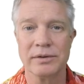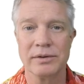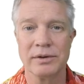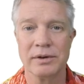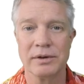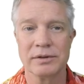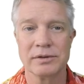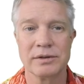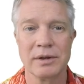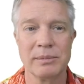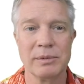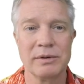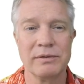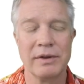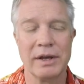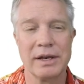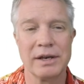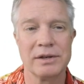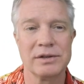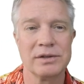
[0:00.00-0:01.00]
There are some
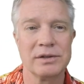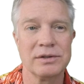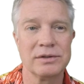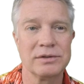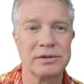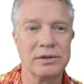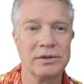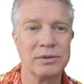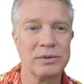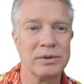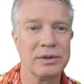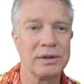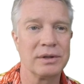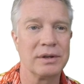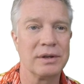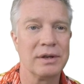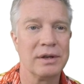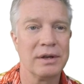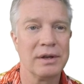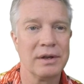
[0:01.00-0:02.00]
advantages to
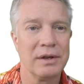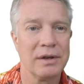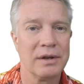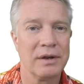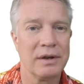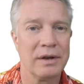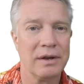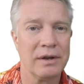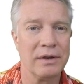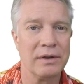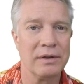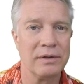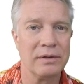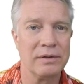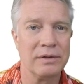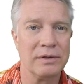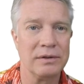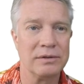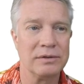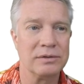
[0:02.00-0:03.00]
doing
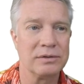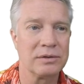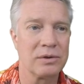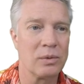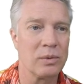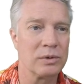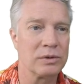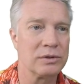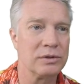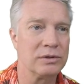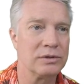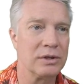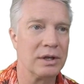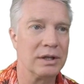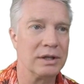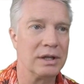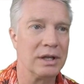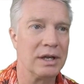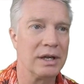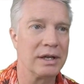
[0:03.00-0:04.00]
these courses
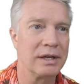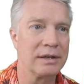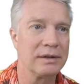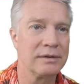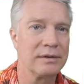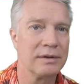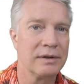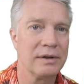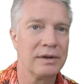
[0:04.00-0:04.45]
online.